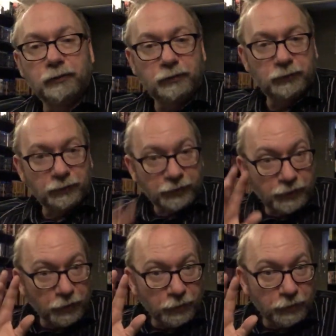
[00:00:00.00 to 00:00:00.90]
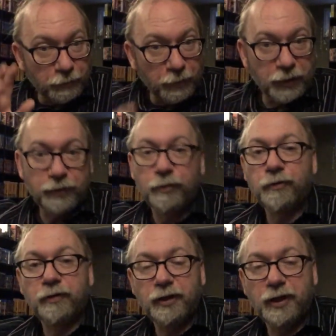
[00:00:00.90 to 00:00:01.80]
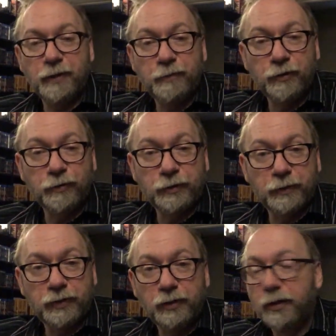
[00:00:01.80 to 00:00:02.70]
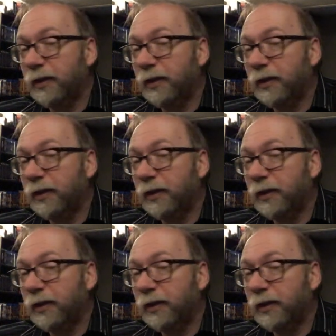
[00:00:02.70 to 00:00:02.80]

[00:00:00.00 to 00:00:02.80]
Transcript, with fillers: Jer Jeremiah, great, uh, Merry Christmas.